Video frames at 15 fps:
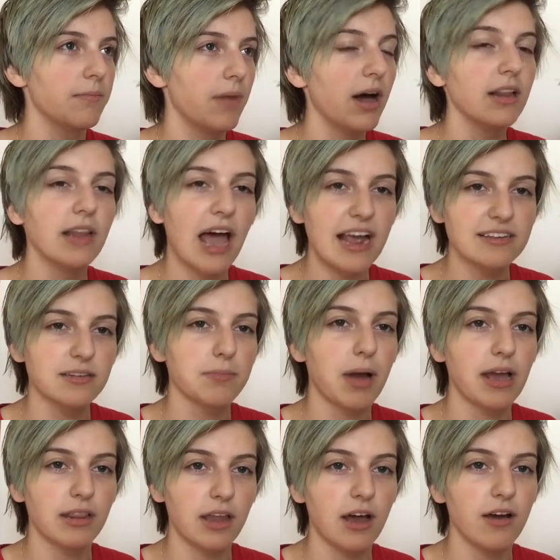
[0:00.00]
Eliza,
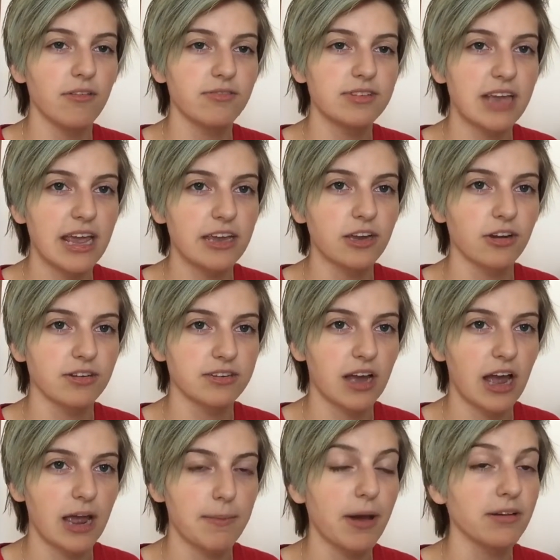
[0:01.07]
my love, take your
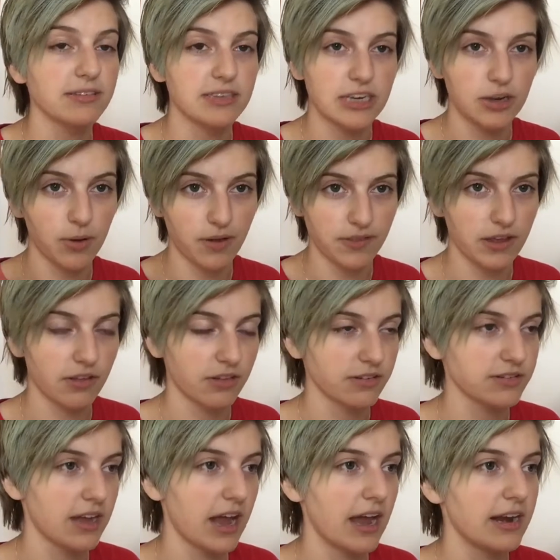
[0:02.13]
time, I'll see you on the other
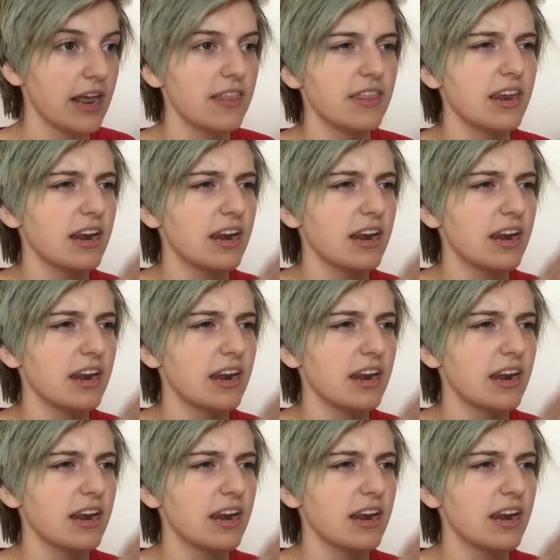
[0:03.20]
side. And then it